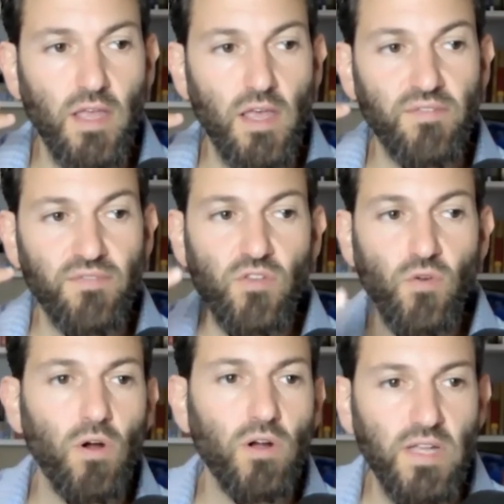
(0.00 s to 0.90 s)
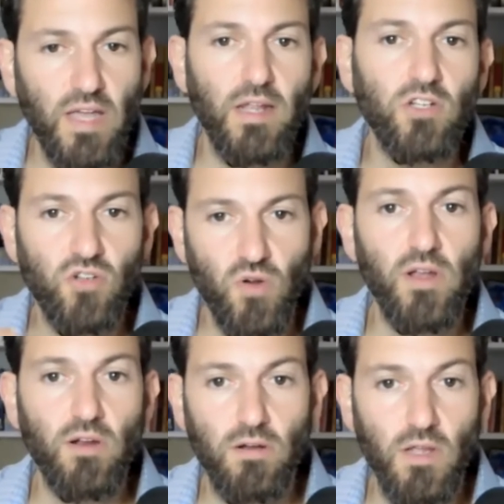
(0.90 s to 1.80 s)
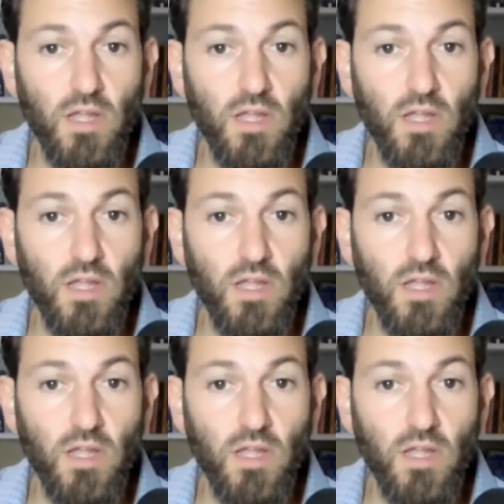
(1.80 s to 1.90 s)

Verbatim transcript: If you're getting triggered